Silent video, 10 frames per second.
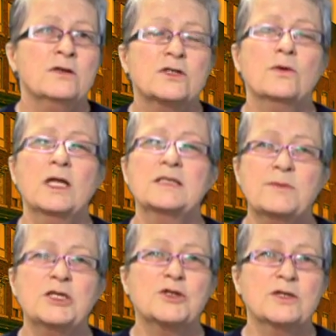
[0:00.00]
So let's
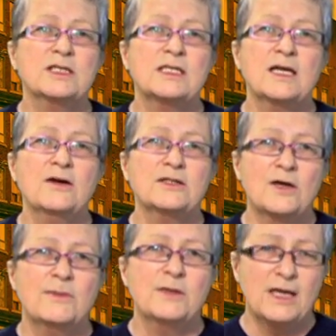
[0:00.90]
make sure to stay on
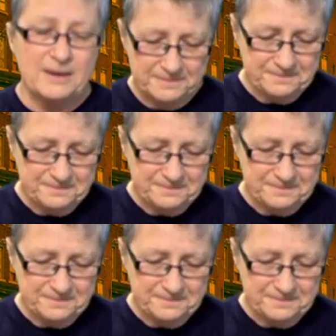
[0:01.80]
top of that.